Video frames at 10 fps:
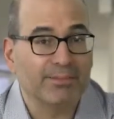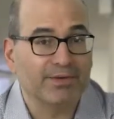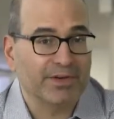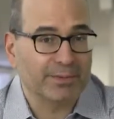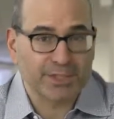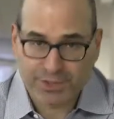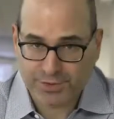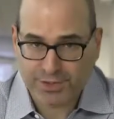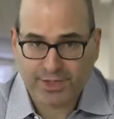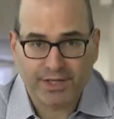But if anyone's
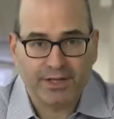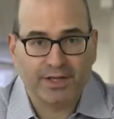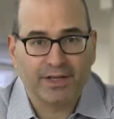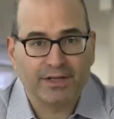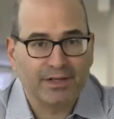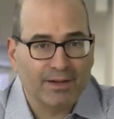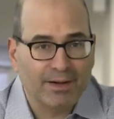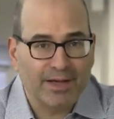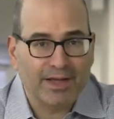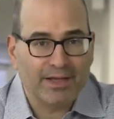interested in
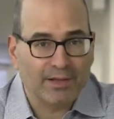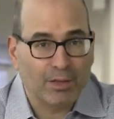a